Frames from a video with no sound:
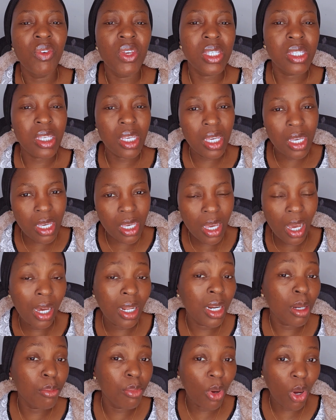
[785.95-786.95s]
If it's
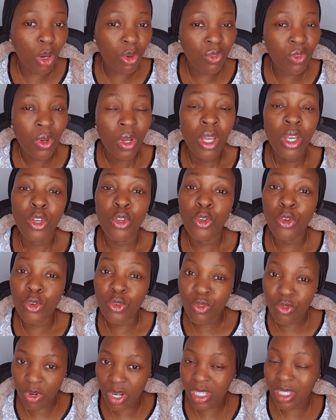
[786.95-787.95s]
E and above,
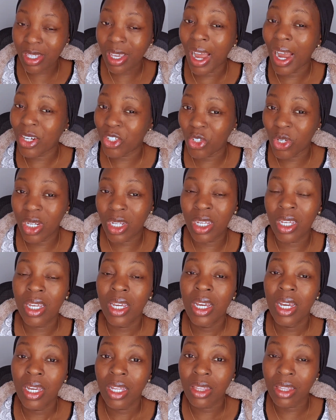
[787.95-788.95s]
you risk
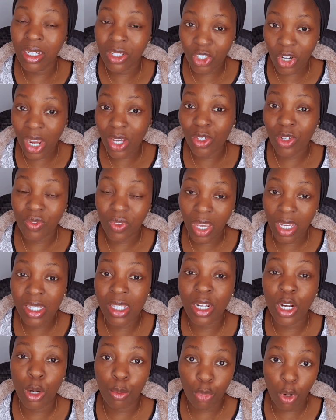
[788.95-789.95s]
actually the chance of
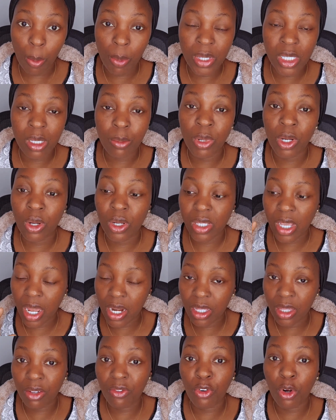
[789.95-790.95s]
getting a property,
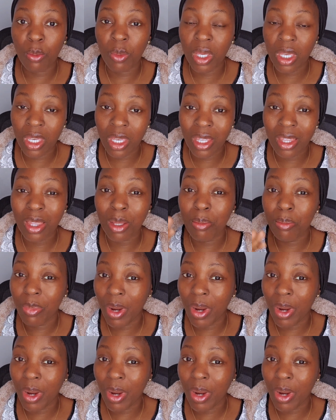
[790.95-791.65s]
because anything from E,